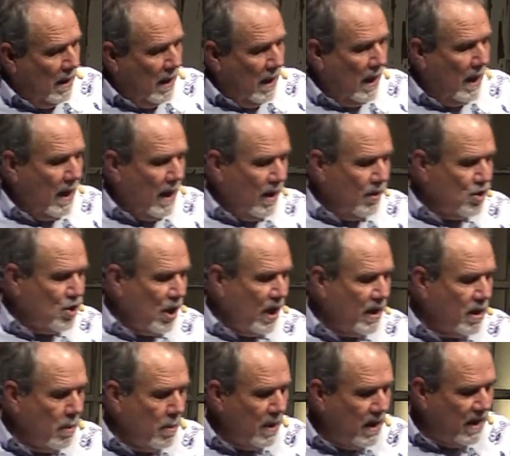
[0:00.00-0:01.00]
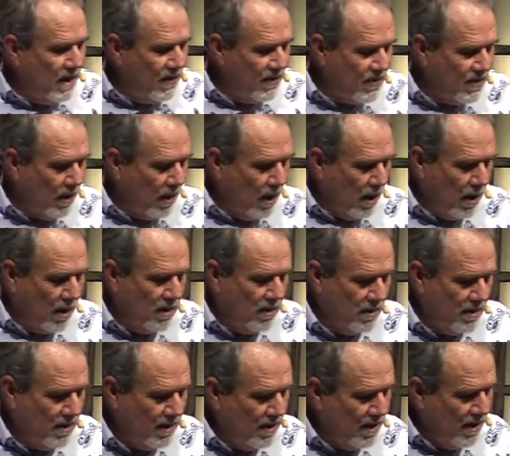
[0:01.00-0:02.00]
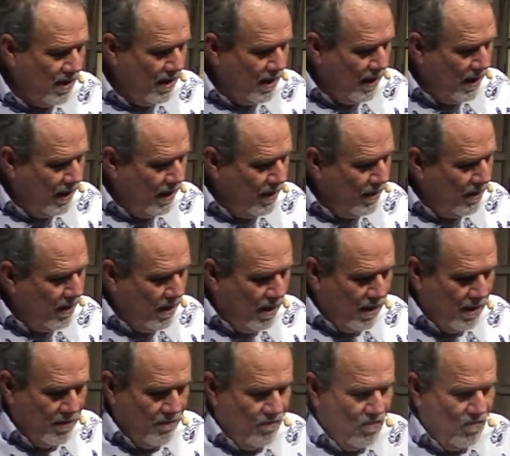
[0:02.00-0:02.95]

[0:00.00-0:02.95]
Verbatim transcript: ah, Jacob and Esau. Uh, and uh,